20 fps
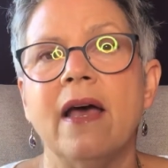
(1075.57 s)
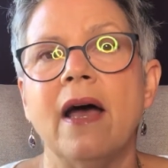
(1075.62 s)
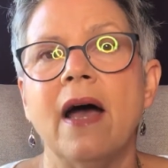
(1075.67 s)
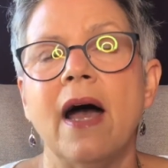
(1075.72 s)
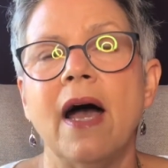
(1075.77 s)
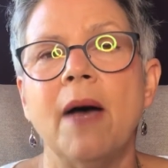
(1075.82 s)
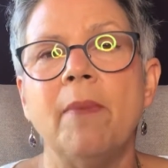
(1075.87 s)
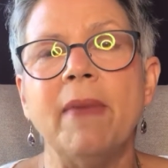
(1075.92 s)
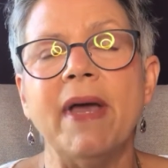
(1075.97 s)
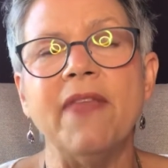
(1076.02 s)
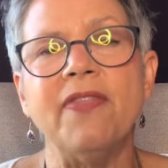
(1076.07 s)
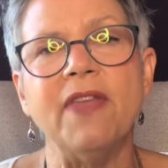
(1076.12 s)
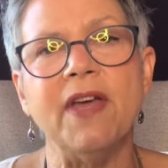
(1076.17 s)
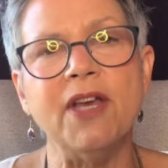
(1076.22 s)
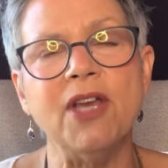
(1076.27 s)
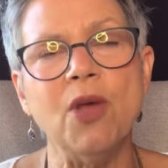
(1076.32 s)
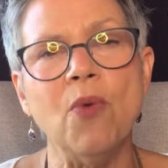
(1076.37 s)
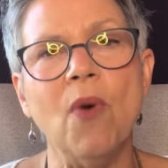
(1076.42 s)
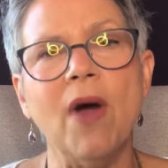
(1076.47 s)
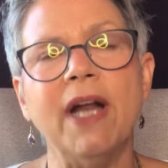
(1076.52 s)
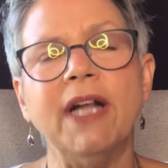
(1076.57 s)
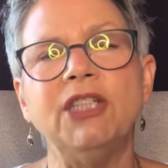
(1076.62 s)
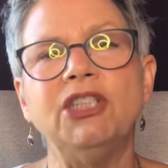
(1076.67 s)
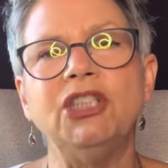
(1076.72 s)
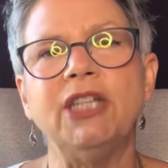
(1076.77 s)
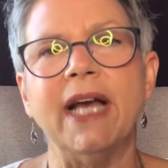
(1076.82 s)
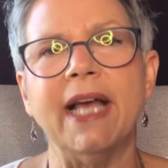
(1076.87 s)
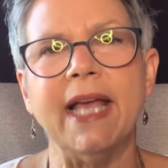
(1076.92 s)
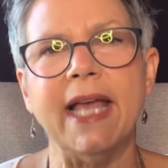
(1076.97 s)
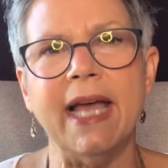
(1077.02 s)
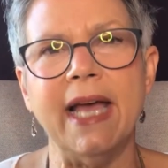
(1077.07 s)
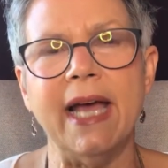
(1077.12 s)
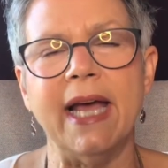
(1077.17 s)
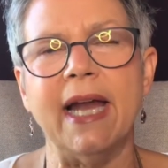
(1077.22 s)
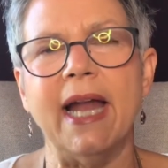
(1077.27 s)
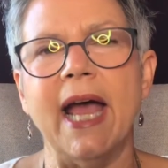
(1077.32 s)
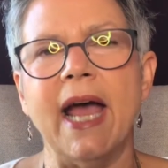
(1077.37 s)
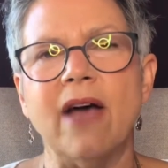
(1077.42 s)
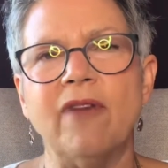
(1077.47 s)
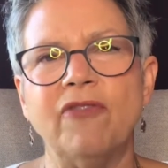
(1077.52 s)
Um, and then you want to check
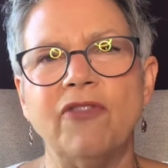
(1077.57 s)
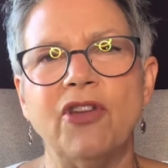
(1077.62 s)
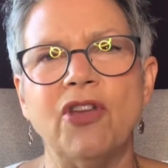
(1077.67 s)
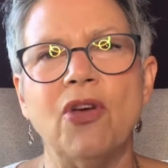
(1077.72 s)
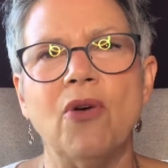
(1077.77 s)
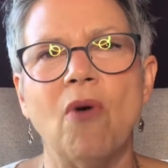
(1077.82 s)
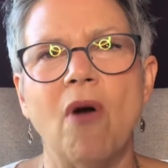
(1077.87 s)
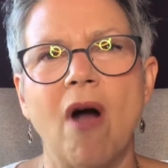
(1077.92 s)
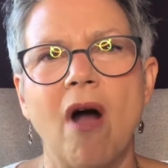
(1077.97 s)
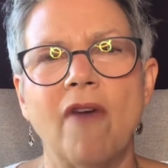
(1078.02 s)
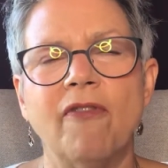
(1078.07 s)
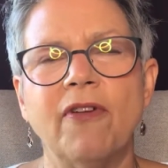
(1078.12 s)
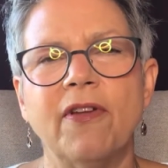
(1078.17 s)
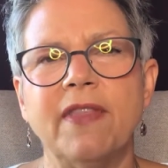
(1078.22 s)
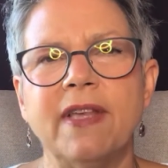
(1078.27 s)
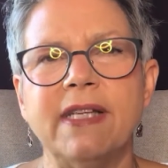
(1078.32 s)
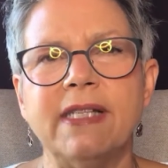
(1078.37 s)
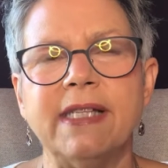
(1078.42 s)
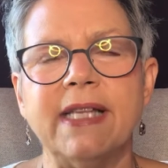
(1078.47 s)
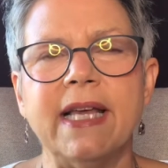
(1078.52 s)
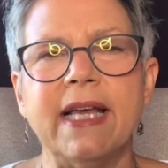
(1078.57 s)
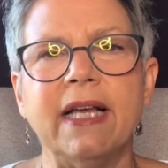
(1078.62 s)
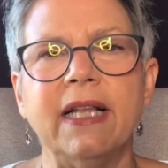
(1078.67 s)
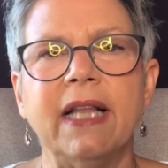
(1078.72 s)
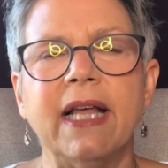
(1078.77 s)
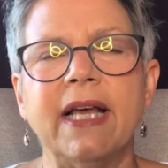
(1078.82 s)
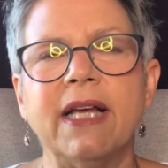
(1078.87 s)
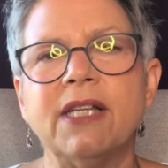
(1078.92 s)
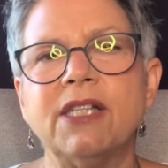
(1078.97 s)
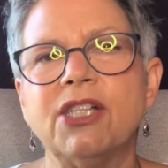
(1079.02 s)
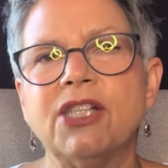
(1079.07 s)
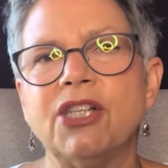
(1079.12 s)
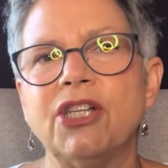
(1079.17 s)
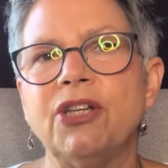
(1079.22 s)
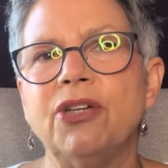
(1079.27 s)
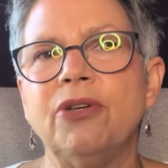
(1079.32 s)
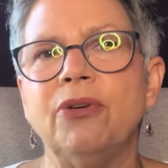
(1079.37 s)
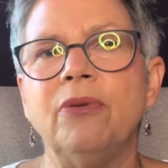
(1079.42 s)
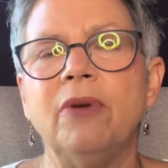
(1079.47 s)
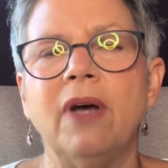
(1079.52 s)
in after you offer these healings
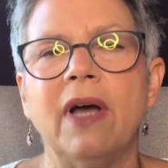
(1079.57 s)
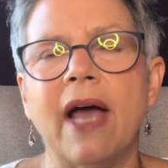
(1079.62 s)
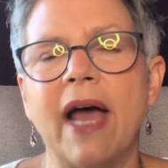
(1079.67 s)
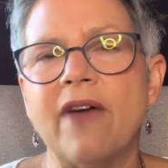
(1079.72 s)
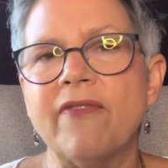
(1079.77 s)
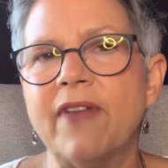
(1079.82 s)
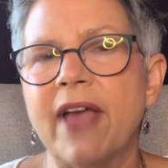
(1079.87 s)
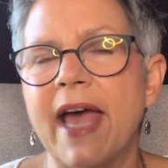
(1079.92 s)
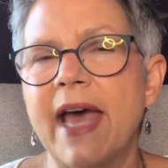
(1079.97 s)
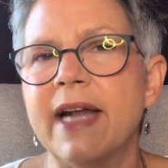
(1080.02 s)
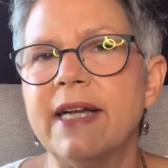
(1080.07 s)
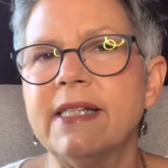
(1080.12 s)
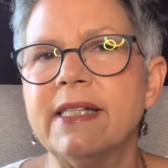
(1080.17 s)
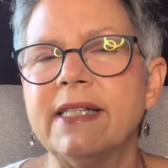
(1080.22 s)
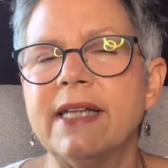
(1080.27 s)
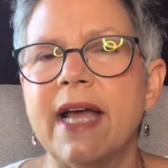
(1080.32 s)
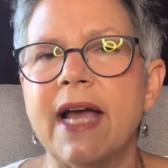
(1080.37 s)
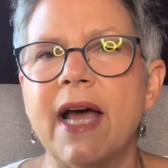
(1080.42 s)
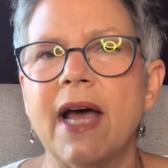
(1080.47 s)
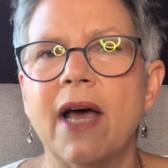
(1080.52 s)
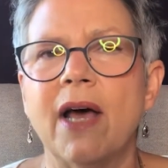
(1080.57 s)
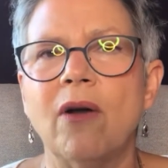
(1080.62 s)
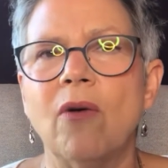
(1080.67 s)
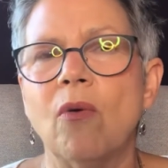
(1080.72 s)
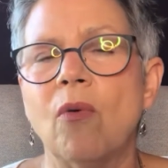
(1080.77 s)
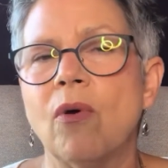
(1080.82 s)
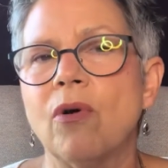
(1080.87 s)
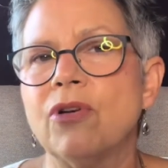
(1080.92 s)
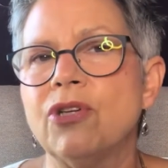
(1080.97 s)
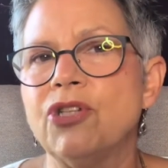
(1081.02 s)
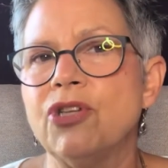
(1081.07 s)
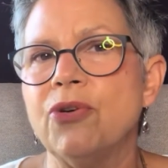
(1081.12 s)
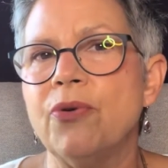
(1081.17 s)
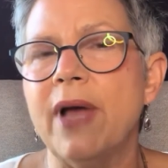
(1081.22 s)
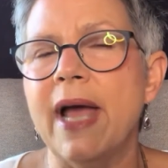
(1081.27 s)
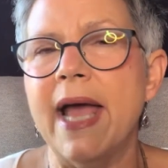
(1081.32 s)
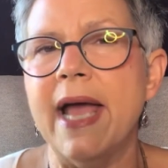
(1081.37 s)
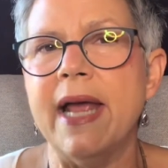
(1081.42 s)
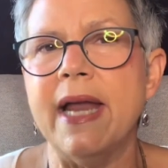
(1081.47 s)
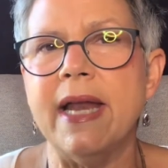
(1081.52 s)
to Afghanistan or to
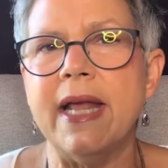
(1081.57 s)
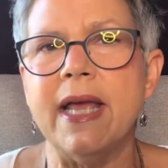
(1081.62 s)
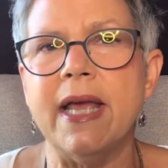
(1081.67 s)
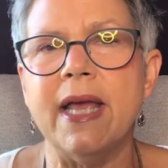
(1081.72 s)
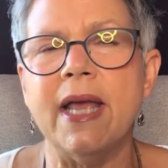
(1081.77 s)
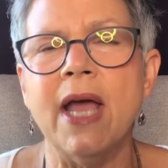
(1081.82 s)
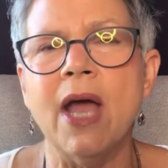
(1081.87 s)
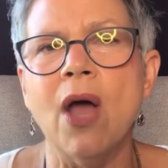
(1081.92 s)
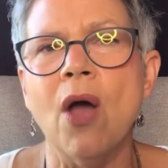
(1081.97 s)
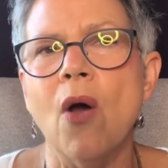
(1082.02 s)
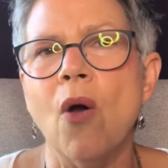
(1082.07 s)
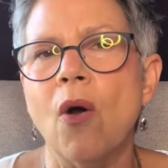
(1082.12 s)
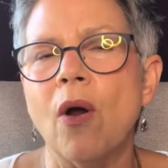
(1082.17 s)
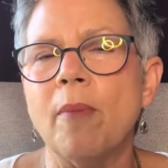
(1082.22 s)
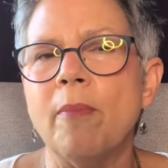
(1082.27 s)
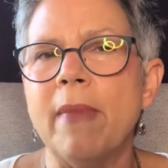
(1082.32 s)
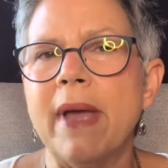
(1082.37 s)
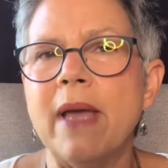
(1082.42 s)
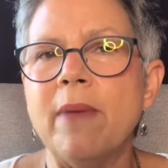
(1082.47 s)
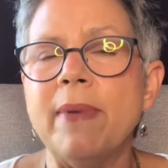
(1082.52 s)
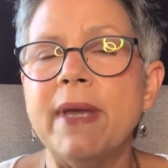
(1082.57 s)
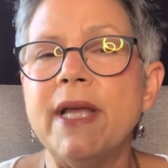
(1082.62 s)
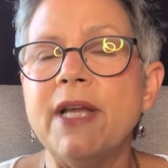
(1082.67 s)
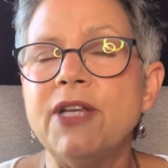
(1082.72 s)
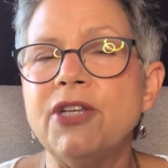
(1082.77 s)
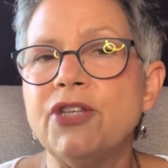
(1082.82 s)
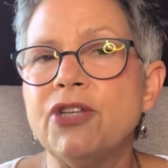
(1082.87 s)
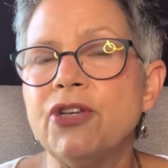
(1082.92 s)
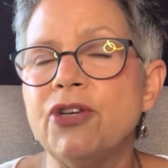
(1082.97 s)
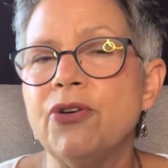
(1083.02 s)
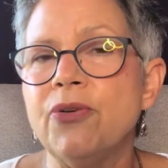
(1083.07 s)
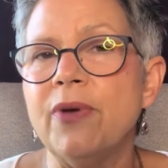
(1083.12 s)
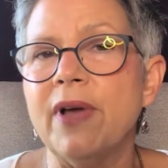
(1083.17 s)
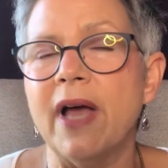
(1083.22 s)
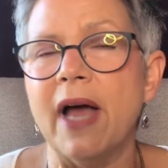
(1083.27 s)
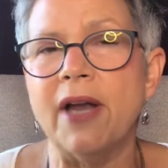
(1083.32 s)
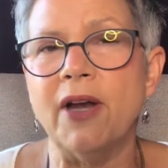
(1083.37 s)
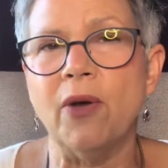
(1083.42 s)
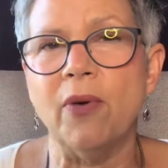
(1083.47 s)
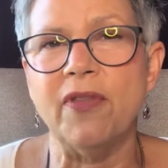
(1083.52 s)
Haiti, or maybe to,
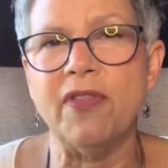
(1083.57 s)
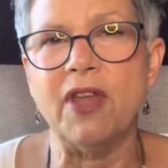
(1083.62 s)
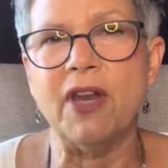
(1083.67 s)
I know in the